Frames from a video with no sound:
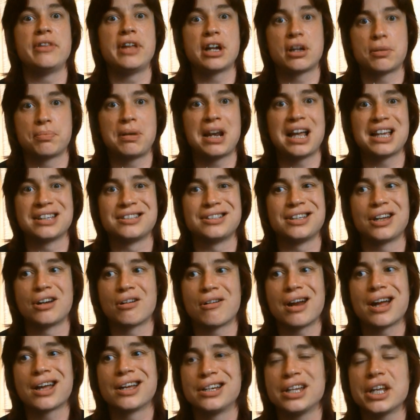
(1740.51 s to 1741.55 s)
plastic crack
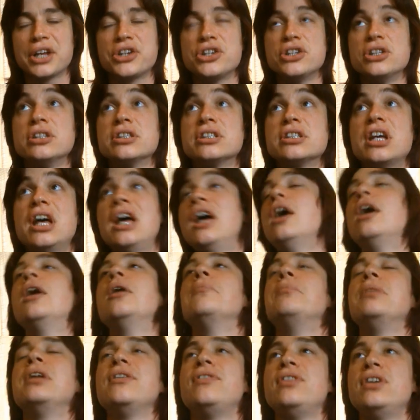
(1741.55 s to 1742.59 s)
addictions. But if
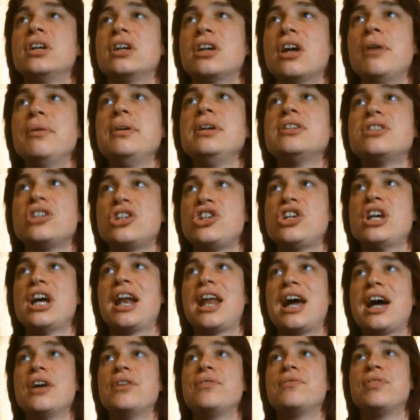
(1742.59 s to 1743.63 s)
you're going to shell out
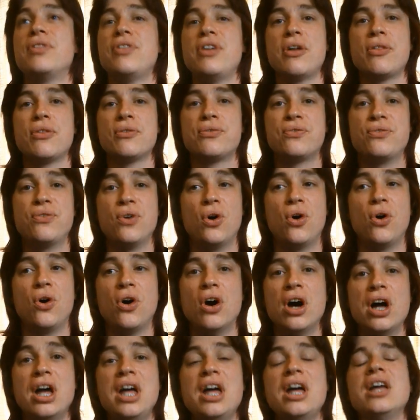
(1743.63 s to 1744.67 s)
for the other four,
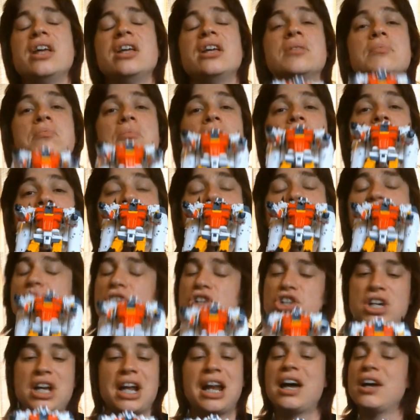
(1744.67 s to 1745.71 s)
you might as well shell
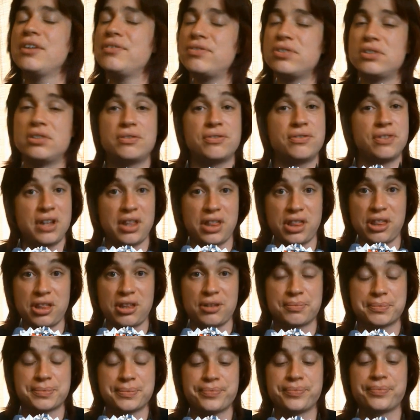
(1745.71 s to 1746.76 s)
out for the fifth.
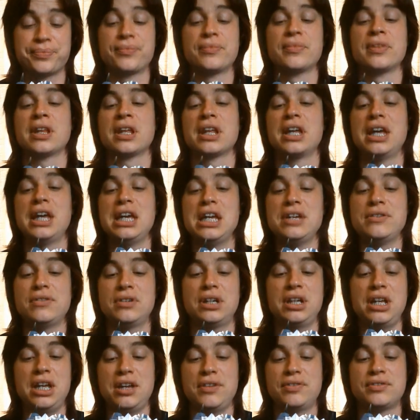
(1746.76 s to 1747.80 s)
Even if
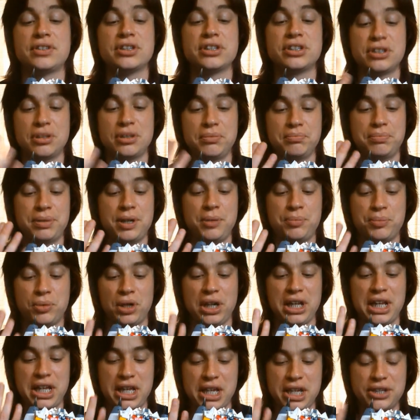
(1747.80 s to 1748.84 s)
to some people he
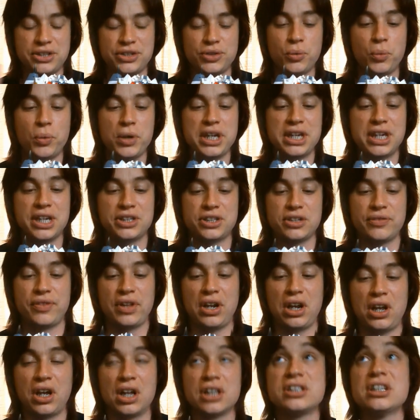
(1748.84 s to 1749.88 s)
is the weakest of the lot.
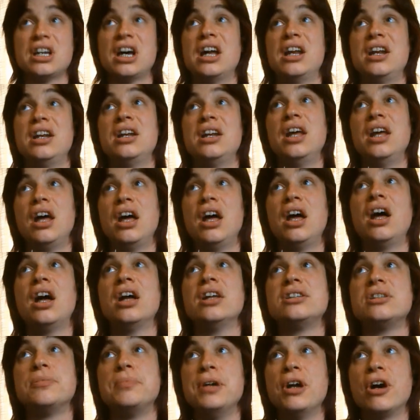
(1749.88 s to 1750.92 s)
And to be
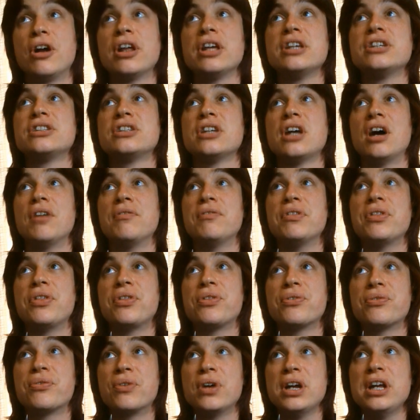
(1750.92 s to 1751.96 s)
honest, of the
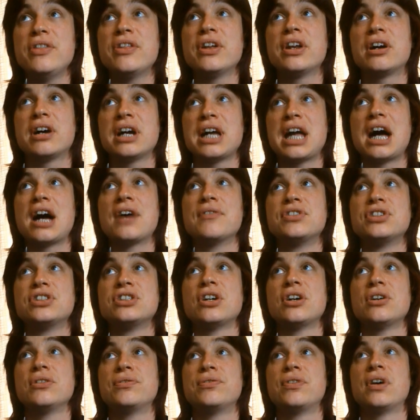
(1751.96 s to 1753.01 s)
three that I have so
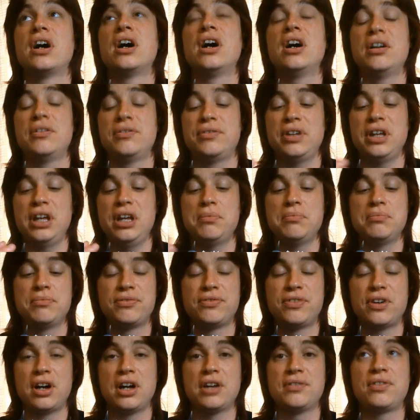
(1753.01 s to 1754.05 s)
far, of him,
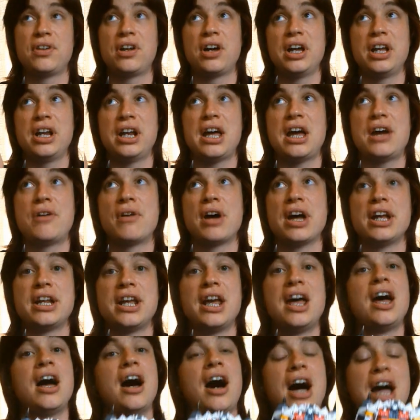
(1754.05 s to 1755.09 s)
Fireflight, and Air Raid, I
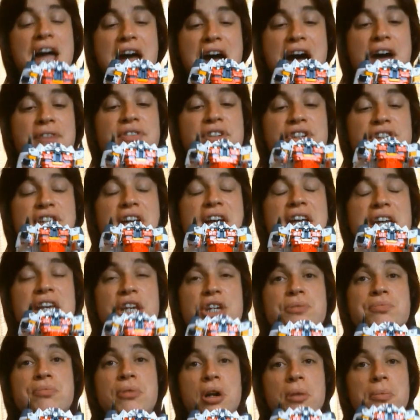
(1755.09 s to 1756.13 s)
have to say he's
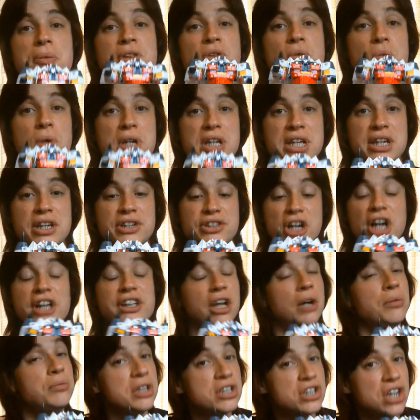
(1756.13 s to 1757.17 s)
probably the weakest. I don't
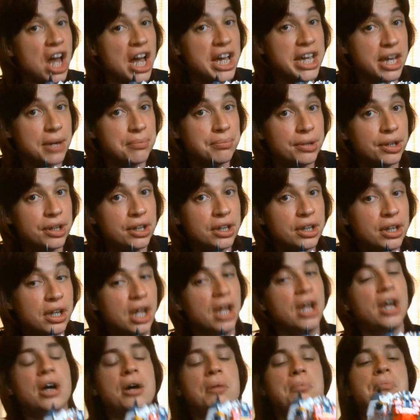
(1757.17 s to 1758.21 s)
dislike him,
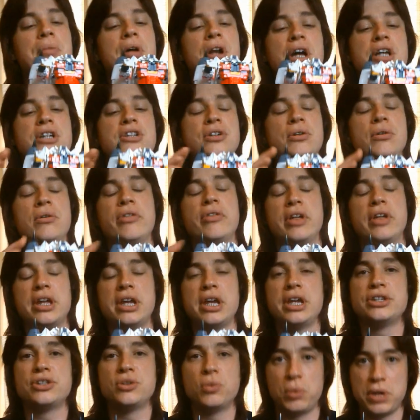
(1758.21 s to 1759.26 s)
but I do think he's the
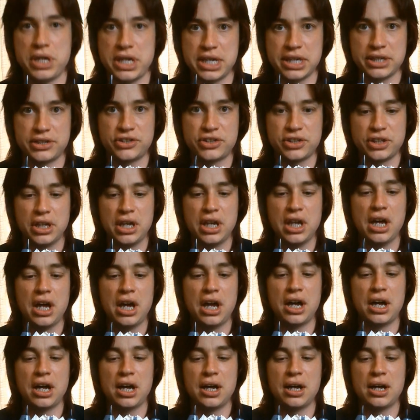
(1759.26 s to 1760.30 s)
weakest.
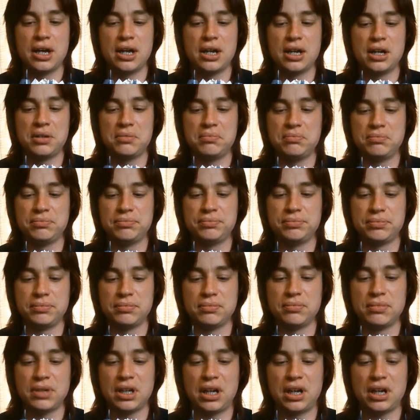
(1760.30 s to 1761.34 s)
Um,
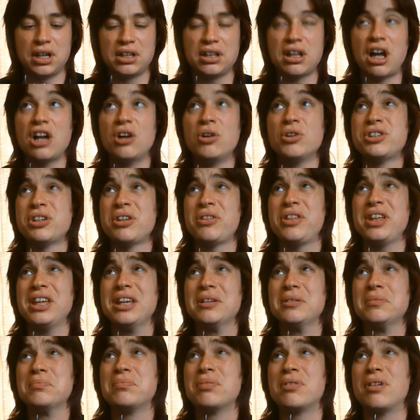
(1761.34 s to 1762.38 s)
I, I, also think,
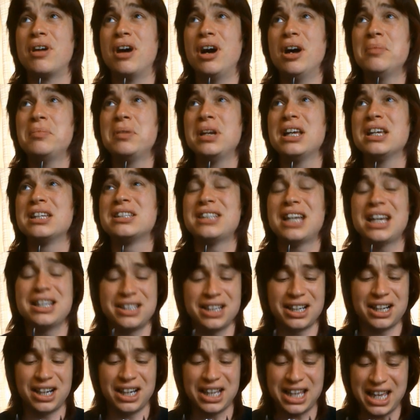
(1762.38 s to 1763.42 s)
probably aesthetically,
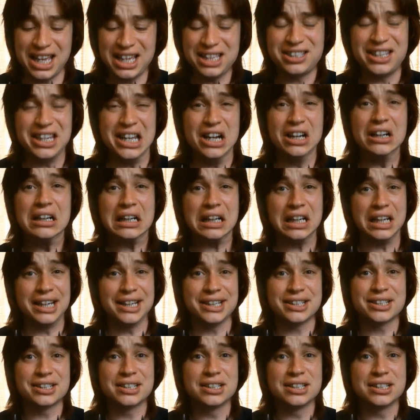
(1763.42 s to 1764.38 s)
he's the ugliest.